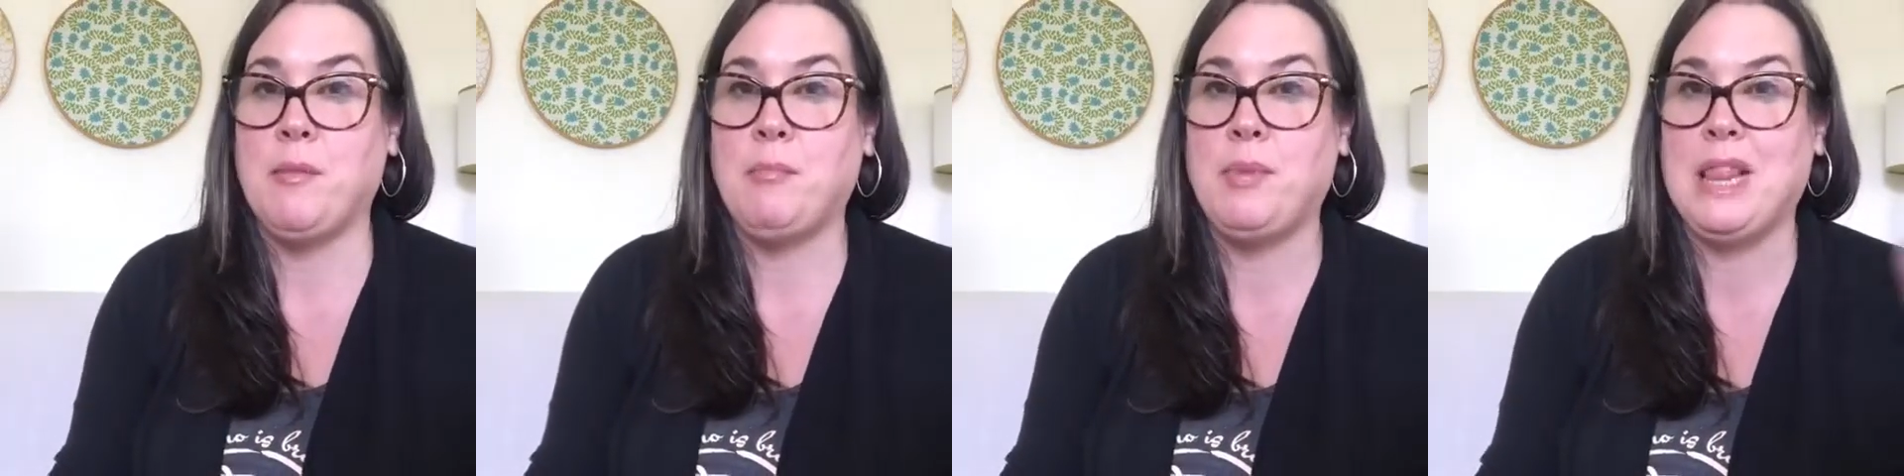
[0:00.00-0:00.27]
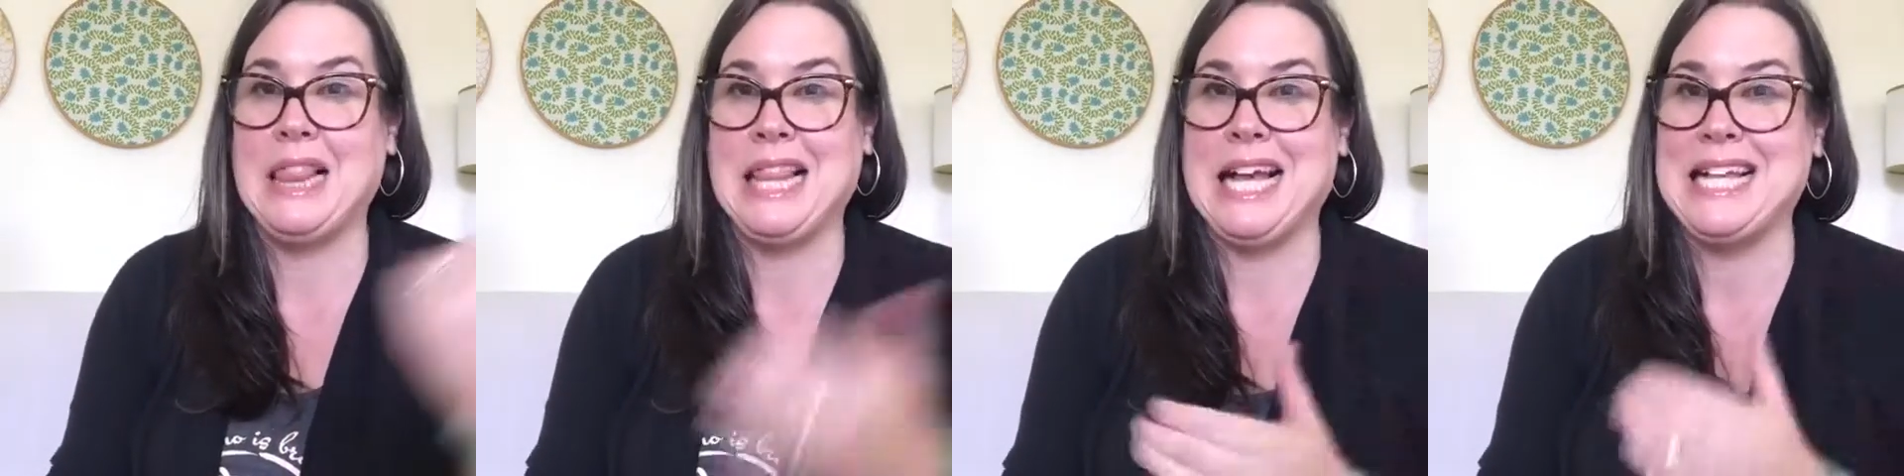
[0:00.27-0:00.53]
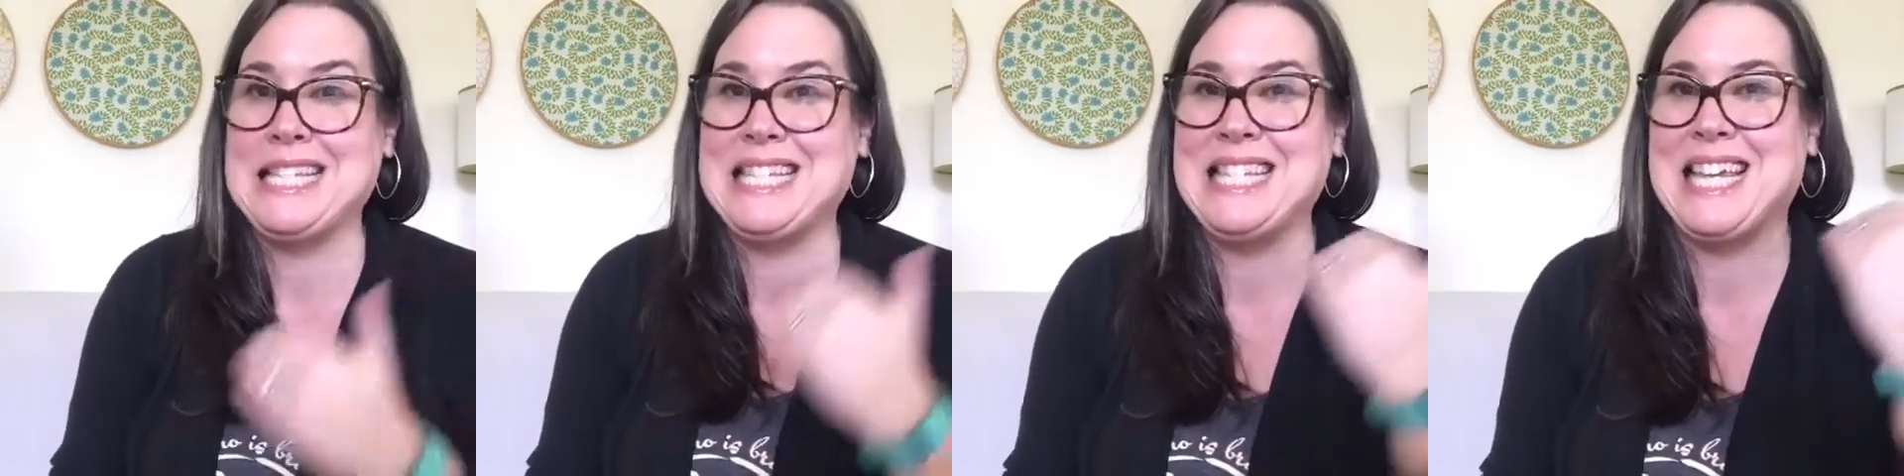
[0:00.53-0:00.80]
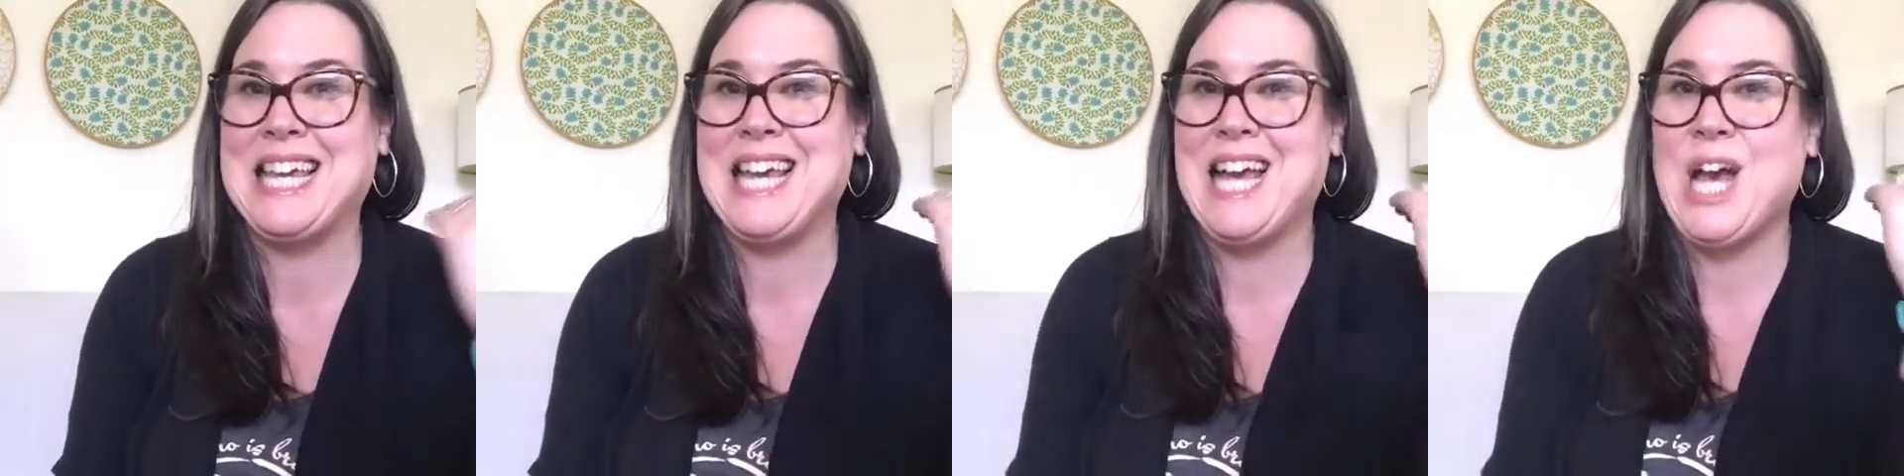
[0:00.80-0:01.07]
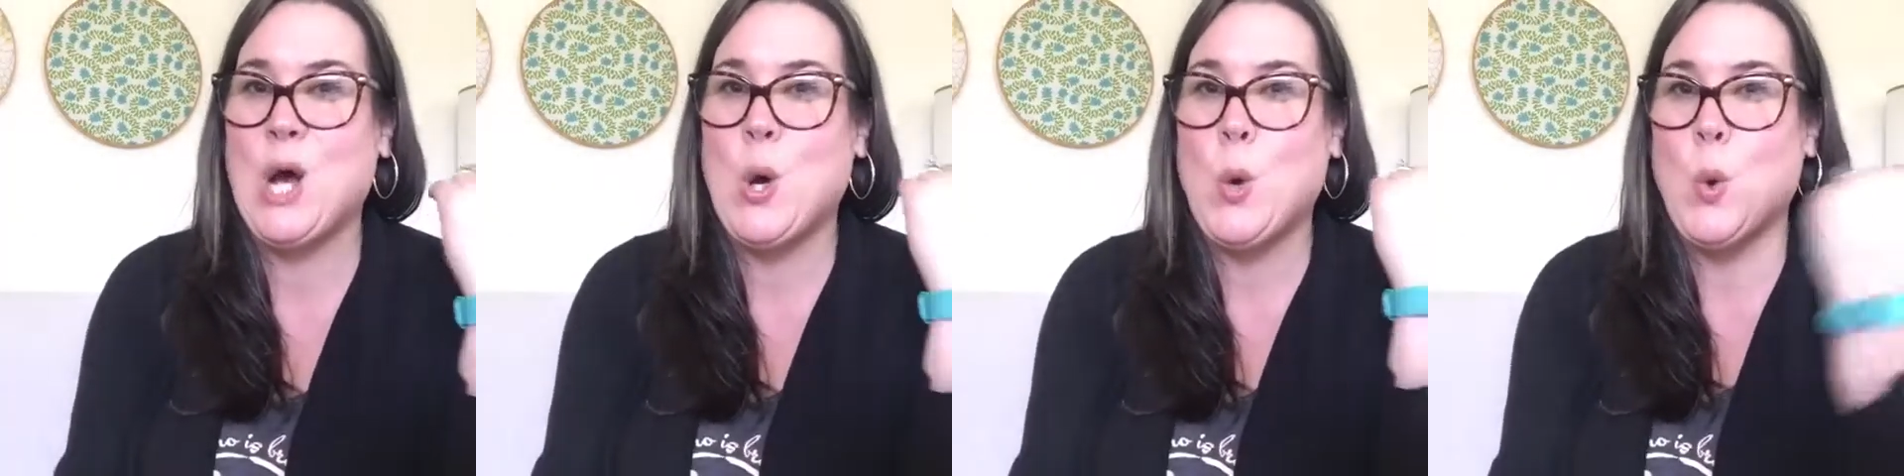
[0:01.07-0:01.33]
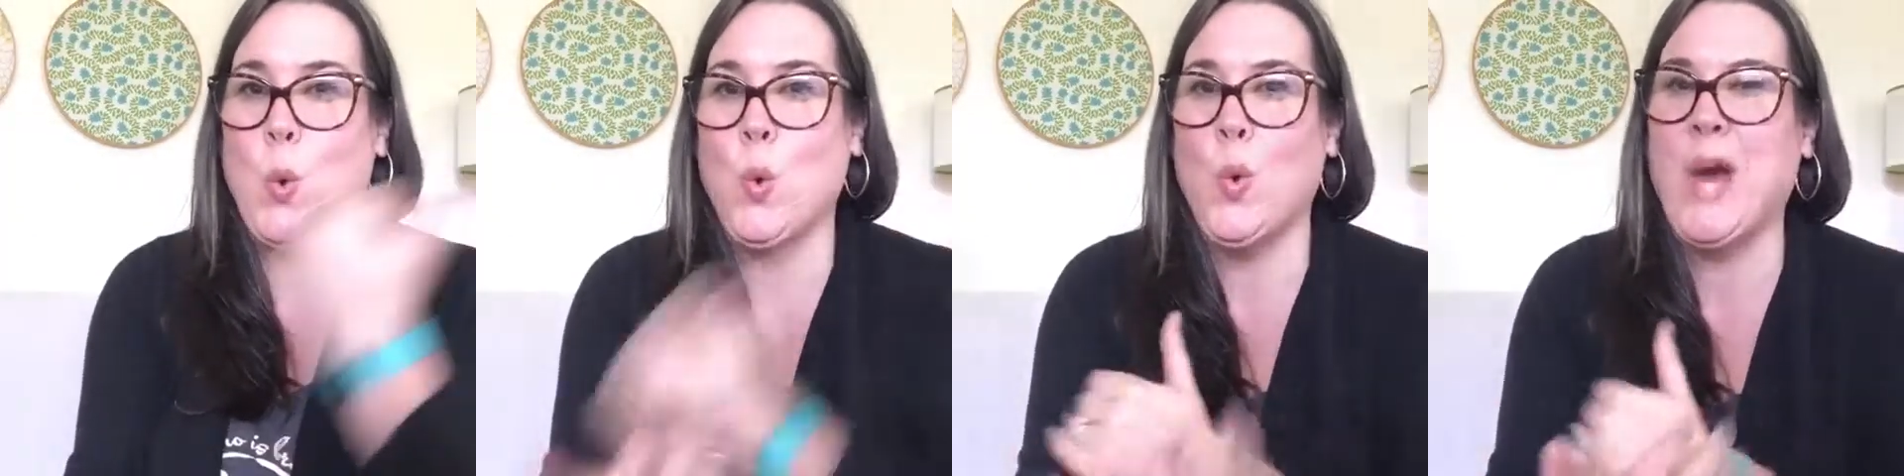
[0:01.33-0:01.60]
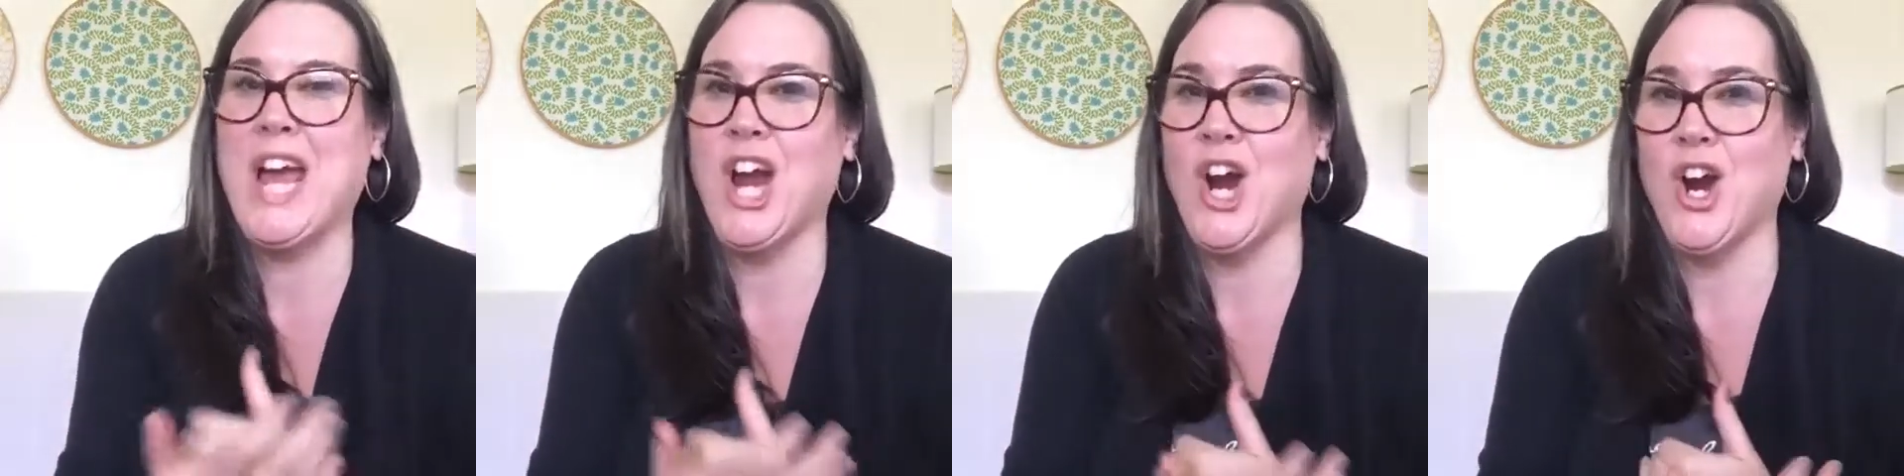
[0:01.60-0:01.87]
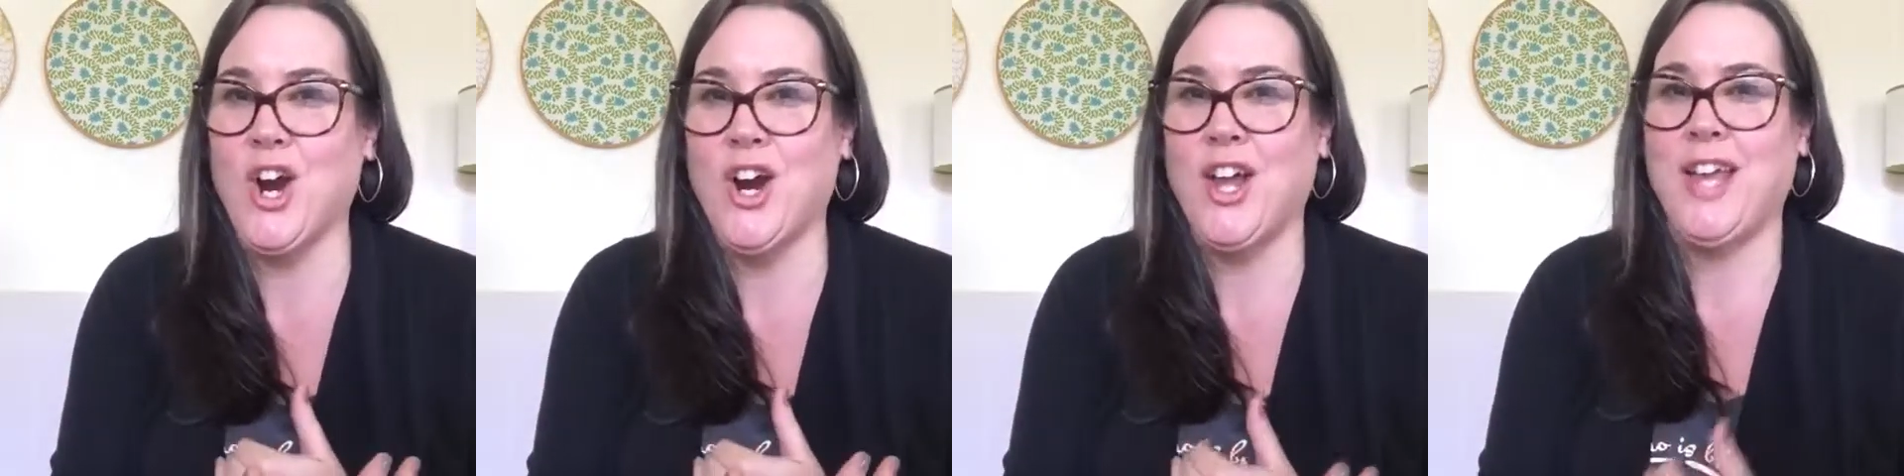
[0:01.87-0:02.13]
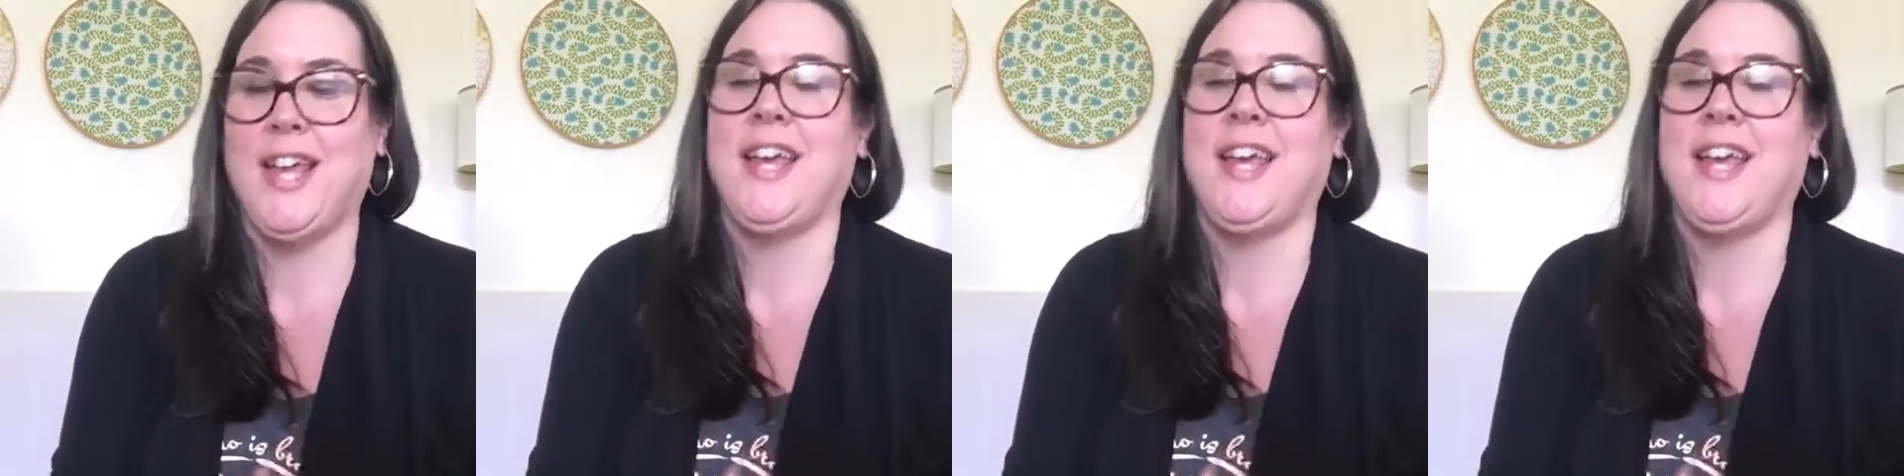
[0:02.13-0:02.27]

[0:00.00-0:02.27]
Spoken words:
plastic ware.